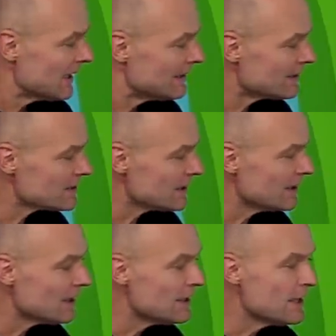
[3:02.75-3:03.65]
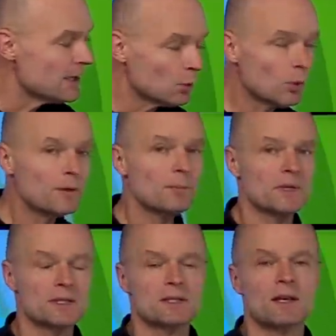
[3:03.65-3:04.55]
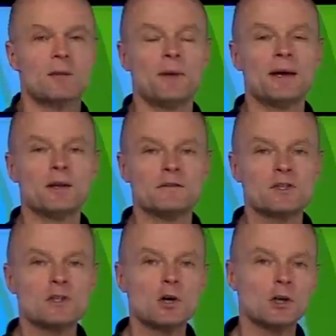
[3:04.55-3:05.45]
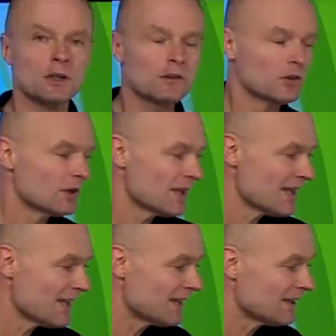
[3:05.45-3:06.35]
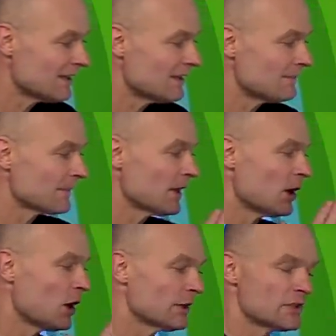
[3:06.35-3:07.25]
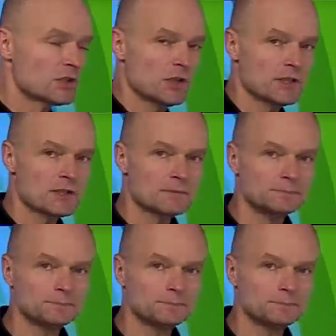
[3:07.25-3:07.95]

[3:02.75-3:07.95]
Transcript: there's an enormous amount of salt in hot sauce.